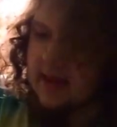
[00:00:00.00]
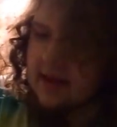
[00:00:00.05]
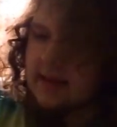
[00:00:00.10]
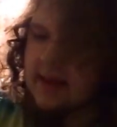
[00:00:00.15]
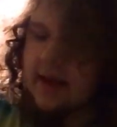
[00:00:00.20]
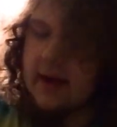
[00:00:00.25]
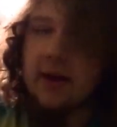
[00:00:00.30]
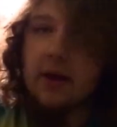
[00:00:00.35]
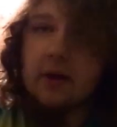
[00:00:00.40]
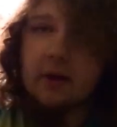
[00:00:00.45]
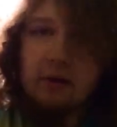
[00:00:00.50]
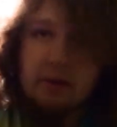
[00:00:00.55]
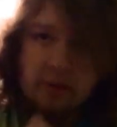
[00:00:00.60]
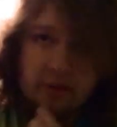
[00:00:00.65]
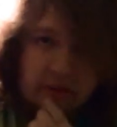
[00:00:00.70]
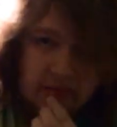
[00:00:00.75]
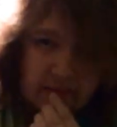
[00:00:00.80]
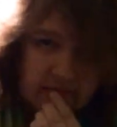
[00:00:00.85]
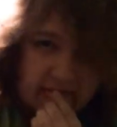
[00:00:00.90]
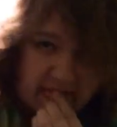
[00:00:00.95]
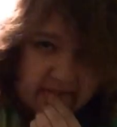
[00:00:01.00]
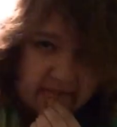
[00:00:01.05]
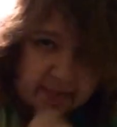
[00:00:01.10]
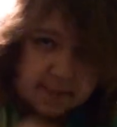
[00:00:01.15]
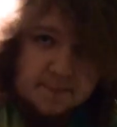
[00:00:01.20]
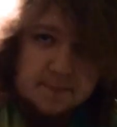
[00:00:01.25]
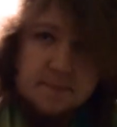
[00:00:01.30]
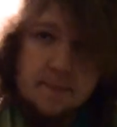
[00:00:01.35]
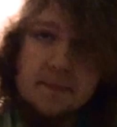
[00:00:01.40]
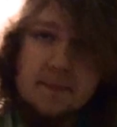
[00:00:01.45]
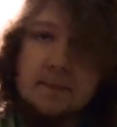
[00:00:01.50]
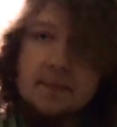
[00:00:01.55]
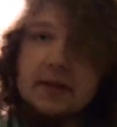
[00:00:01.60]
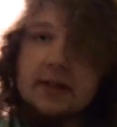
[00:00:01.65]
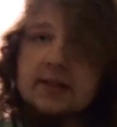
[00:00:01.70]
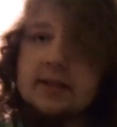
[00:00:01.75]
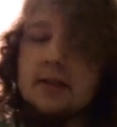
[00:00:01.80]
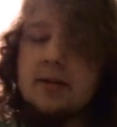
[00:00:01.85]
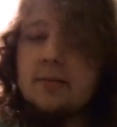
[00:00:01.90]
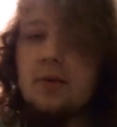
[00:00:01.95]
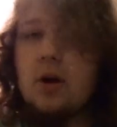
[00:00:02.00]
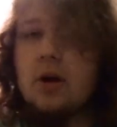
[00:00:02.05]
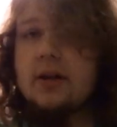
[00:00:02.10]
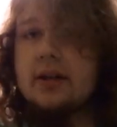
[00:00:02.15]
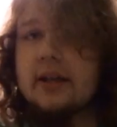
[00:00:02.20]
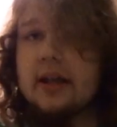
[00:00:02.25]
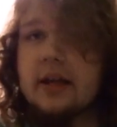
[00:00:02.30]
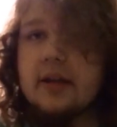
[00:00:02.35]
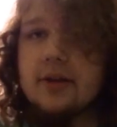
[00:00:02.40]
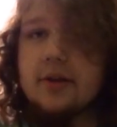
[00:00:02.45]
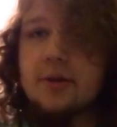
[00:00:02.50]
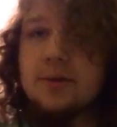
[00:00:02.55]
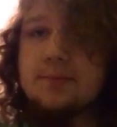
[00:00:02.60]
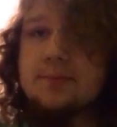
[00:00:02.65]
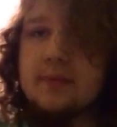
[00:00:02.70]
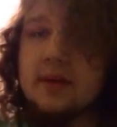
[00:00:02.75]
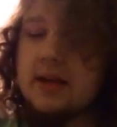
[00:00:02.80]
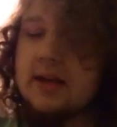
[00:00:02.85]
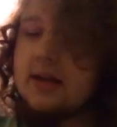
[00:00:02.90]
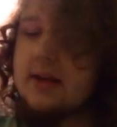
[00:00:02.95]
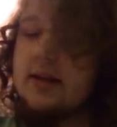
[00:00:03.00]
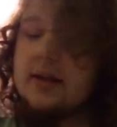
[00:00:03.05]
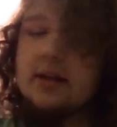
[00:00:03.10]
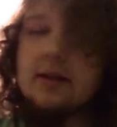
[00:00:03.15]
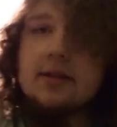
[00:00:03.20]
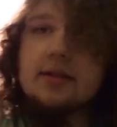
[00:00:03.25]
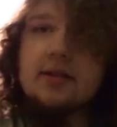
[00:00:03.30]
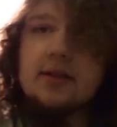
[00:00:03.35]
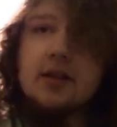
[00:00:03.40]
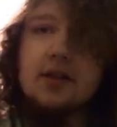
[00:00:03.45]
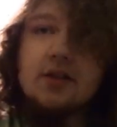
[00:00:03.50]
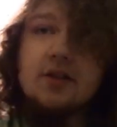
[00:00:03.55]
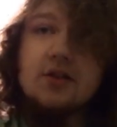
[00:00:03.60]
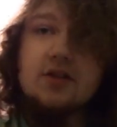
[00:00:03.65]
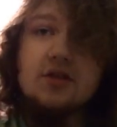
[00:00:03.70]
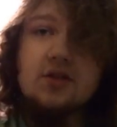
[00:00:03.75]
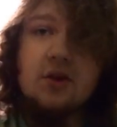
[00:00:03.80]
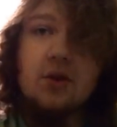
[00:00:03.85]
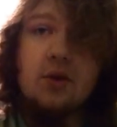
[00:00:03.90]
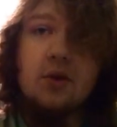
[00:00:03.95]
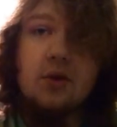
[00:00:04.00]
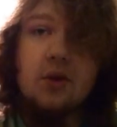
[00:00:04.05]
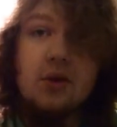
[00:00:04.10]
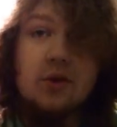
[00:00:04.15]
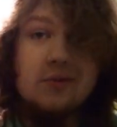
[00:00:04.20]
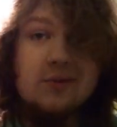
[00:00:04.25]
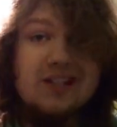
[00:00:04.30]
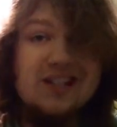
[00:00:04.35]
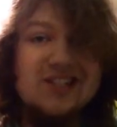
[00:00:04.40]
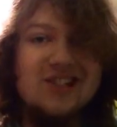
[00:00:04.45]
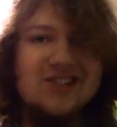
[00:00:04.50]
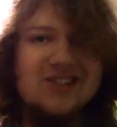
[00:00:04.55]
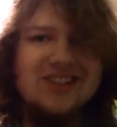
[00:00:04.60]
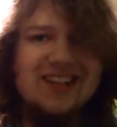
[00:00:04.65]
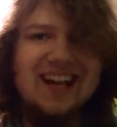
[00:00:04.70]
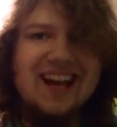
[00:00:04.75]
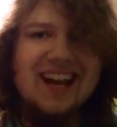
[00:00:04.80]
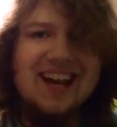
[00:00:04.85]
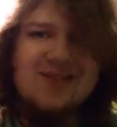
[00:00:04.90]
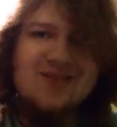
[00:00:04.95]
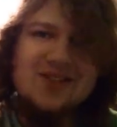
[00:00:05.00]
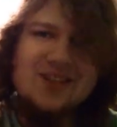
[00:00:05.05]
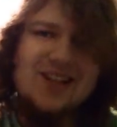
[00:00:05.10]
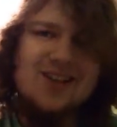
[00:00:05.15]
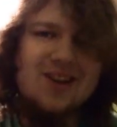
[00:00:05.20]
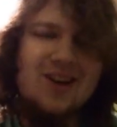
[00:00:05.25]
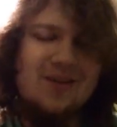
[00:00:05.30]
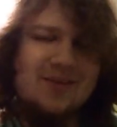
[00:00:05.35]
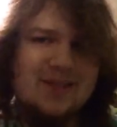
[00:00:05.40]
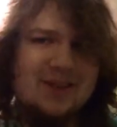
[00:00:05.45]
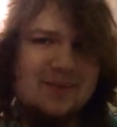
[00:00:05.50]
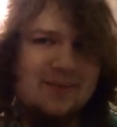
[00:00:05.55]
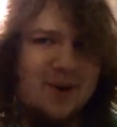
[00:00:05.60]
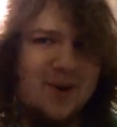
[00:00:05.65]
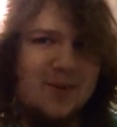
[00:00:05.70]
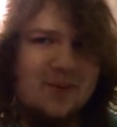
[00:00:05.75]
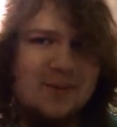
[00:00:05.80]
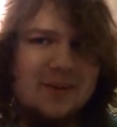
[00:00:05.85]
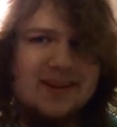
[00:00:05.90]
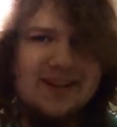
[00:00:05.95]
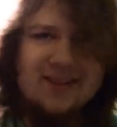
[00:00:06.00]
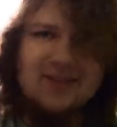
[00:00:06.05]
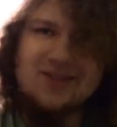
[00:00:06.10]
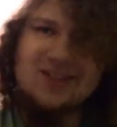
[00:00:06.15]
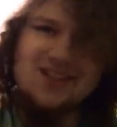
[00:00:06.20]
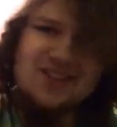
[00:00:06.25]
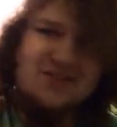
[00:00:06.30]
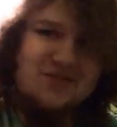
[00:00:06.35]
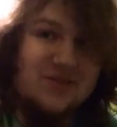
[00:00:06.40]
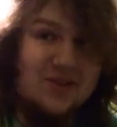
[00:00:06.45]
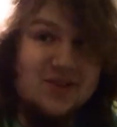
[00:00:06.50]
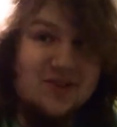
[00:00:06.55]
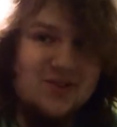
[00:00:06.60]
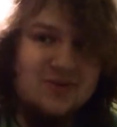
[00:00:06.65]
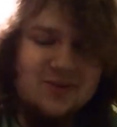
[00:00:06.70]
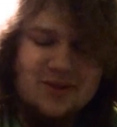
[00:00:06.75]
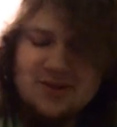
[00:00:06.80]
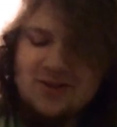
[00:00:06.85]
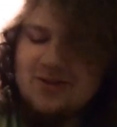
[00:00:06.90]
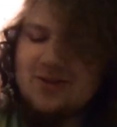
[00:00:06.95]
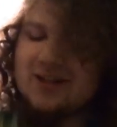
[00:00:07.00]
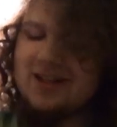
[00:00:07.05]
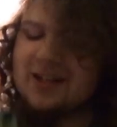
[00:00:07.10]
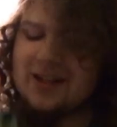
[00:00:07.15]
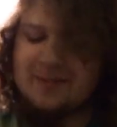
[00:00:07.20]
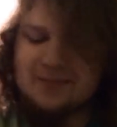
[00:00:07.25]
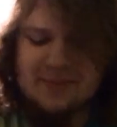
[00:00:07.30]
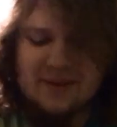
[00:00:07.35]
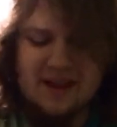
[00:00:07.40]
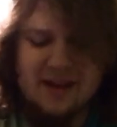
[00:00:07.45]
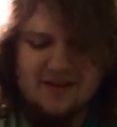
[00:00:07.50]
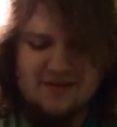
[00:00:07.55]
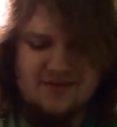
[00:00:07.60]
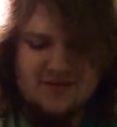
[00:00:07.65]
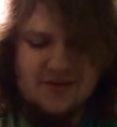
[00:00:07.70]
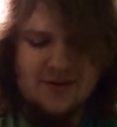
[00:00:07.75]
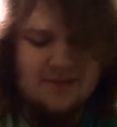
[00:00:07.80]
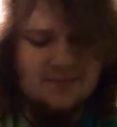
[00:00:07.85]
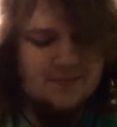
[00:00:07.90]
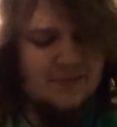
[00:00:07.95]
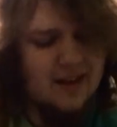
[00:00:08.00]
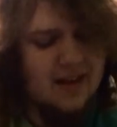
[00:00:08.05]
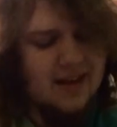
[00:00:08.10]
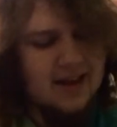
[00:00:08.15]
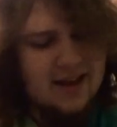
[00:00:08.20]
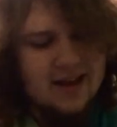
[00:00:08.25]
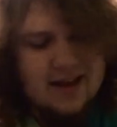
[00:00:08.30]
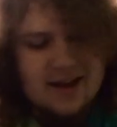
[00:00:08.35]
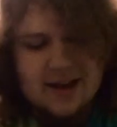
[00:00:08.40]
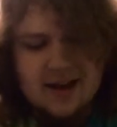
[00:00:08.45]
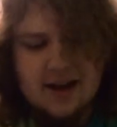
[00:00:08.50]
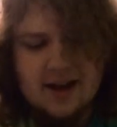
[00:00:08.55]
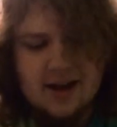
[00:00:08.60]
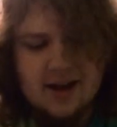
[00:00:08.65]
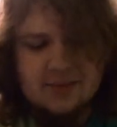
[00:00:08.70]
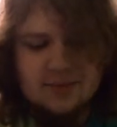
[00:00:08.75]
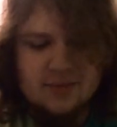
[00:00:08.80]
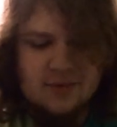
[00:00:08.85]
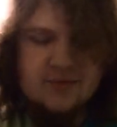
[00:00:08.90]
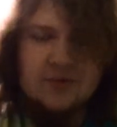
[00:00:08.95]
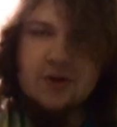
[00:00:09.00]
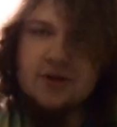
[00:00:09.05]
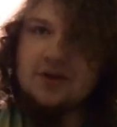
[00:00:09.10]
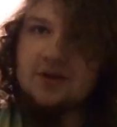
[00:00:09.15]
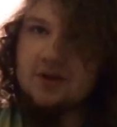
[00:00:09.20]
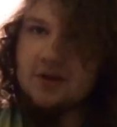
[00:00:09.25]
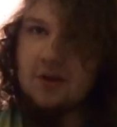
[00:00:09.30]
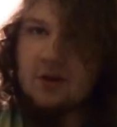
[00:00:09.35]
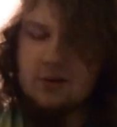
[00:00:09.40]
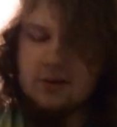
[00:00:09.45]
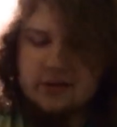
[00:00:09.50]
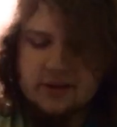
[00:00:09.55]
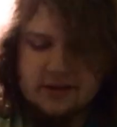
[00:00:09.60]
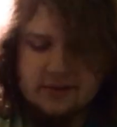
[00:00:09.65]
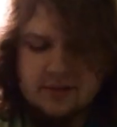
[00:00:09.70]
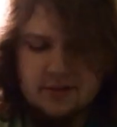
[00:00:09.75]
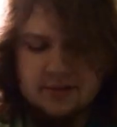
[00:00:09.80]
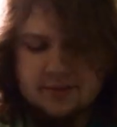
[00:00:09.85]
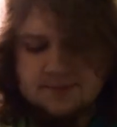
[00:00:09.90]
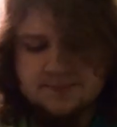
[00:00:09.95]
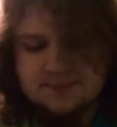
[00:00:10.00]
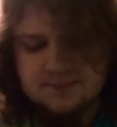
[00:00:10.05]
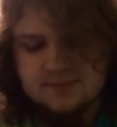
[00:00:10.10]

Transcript: Now, mixing them all together in this Skull Original can, which I thought was appropriate. It was the first wintergreen dip ever, the first Skull ever.